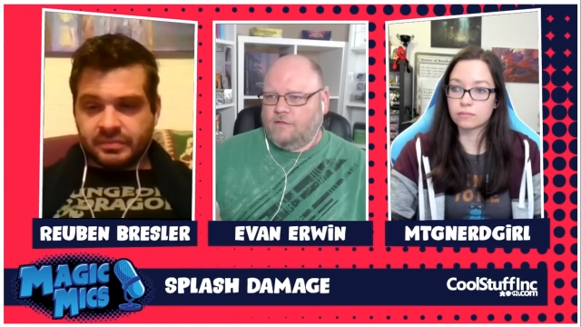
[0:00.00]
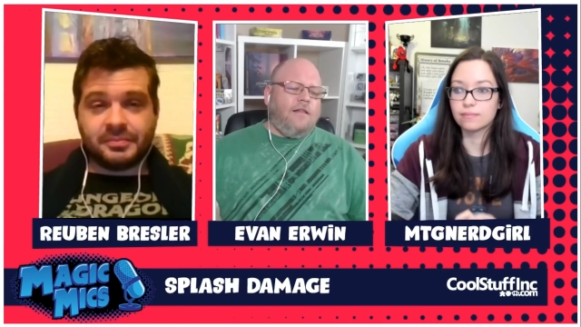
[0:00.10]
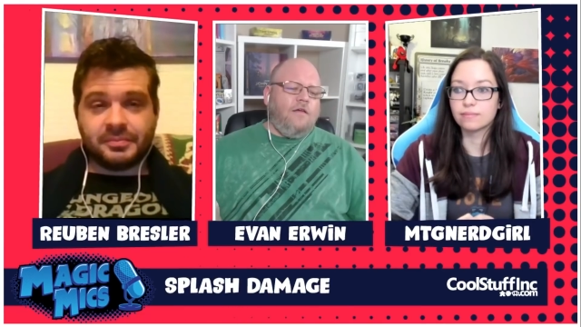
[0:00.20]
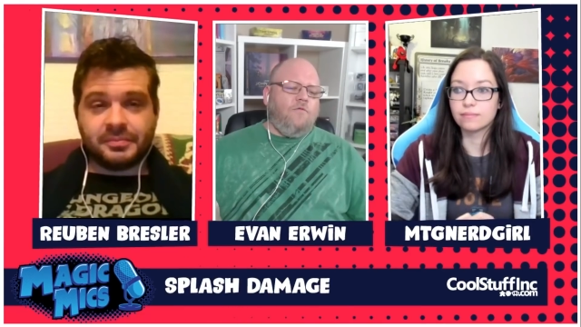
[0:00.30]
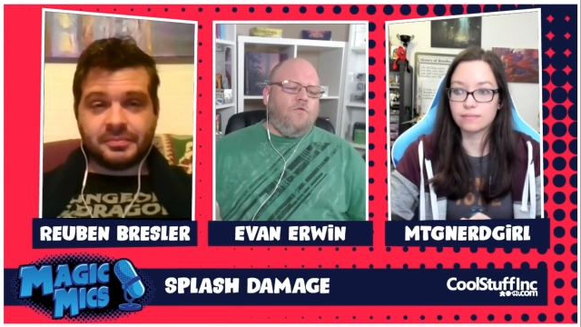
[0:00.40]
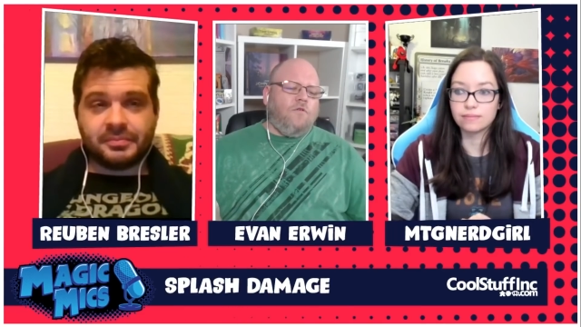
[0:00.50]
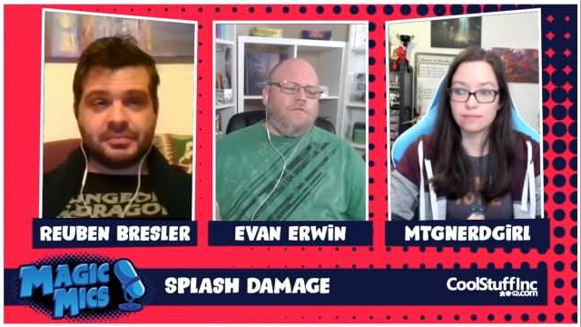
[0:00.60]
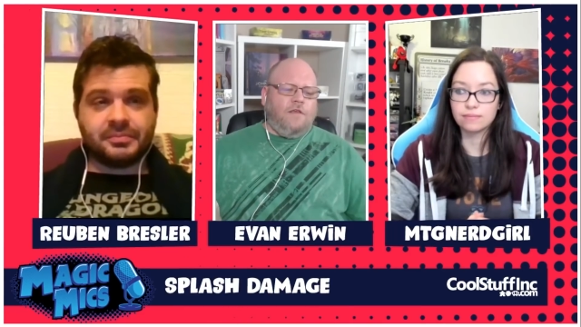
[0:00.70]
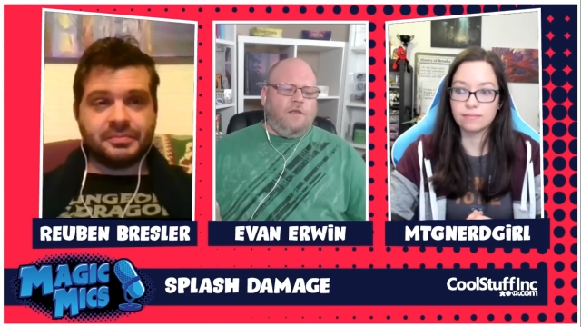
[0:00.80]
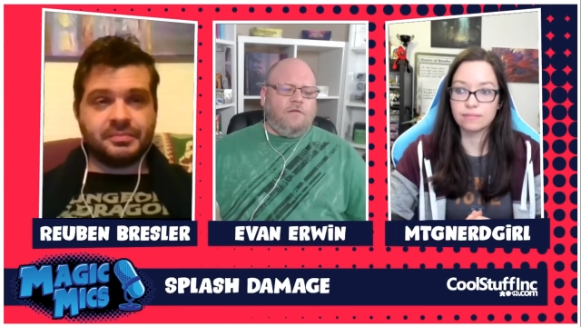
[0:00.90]
Speaker 1: Allie
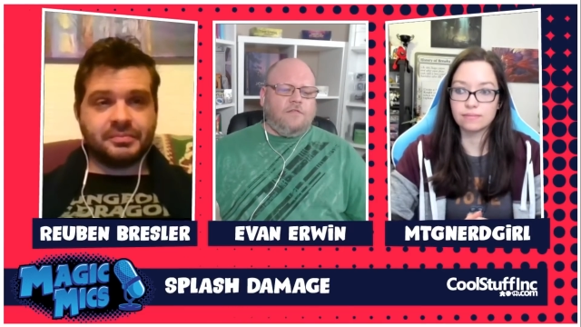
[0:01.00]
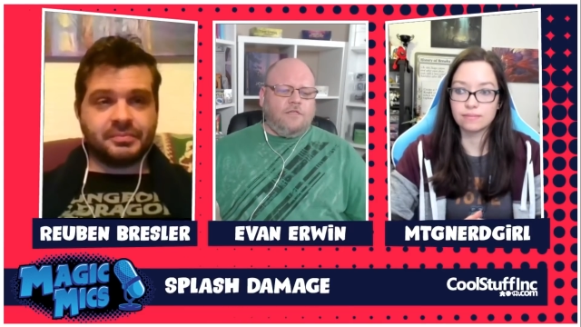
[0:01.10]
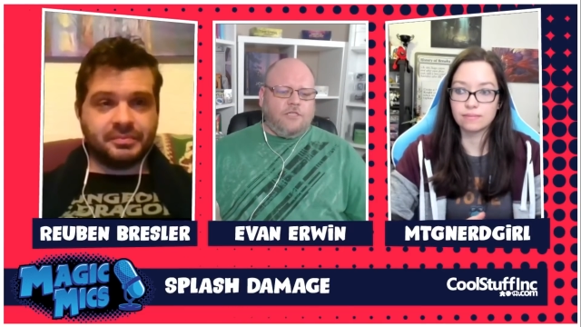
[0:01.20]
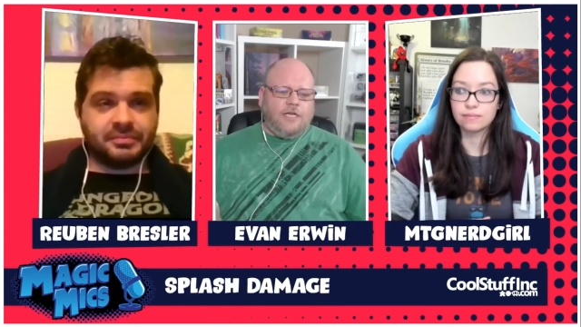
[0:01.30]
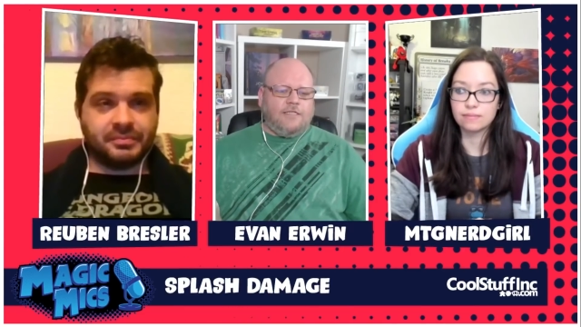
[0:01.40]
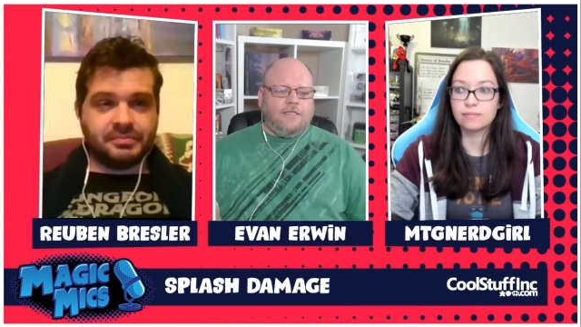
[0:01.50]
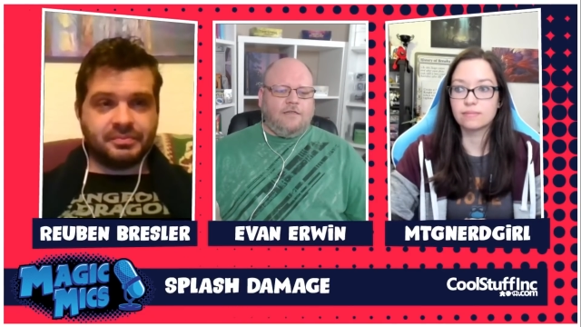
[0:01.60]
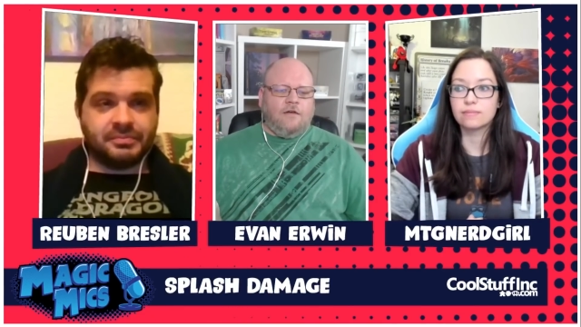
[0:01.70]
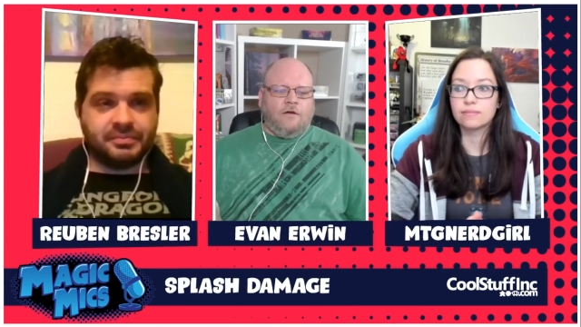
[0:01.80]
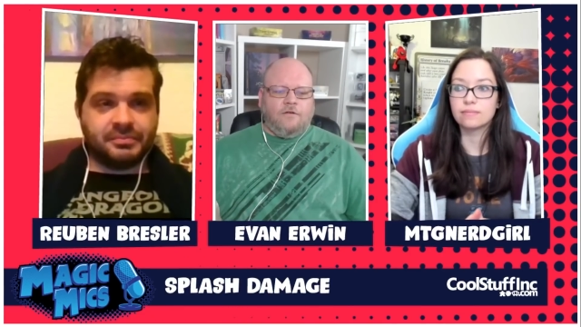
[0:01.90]
Warfield
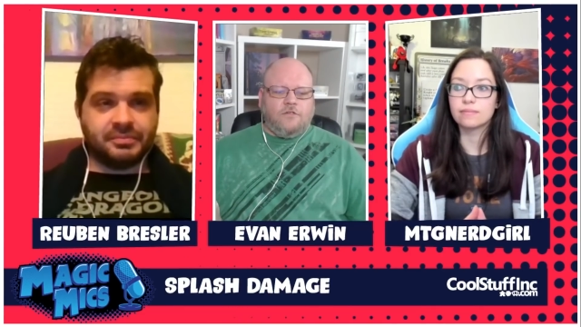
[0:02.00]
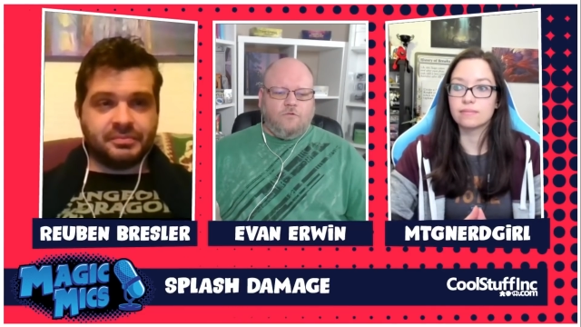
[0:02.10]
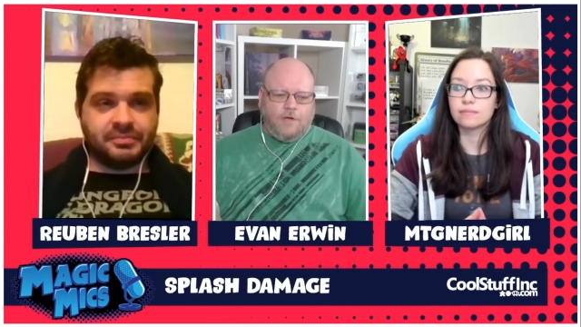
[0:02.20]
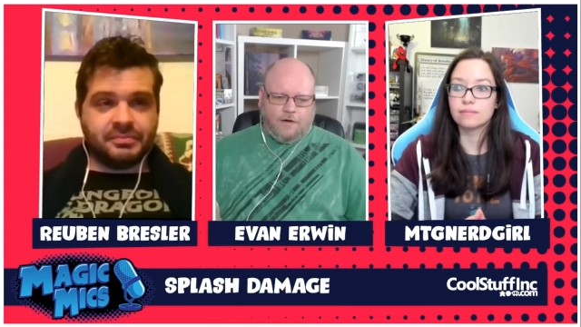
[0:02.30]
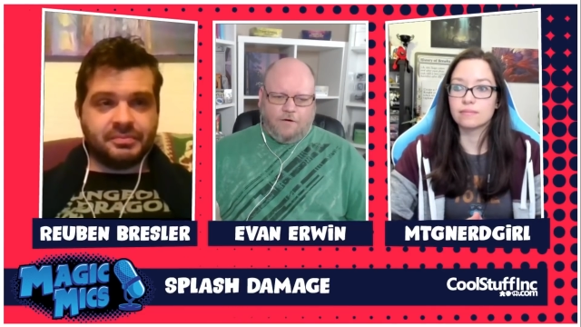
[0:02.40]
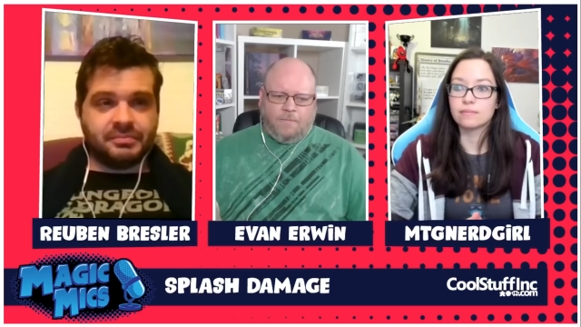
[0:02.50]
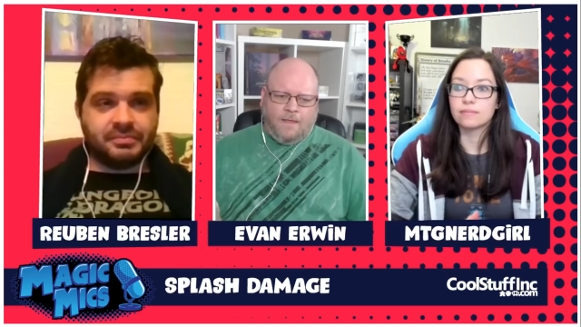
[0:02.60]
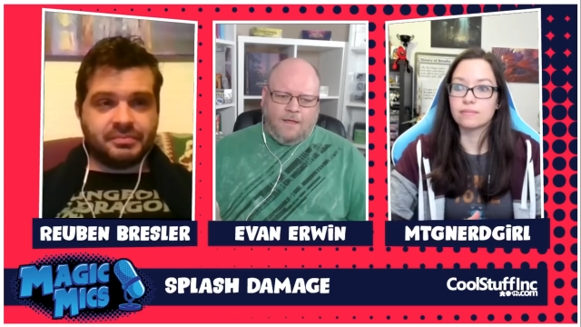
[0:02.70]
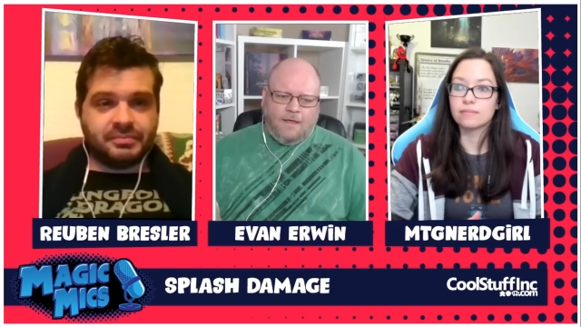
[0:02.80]
suggested on Twitter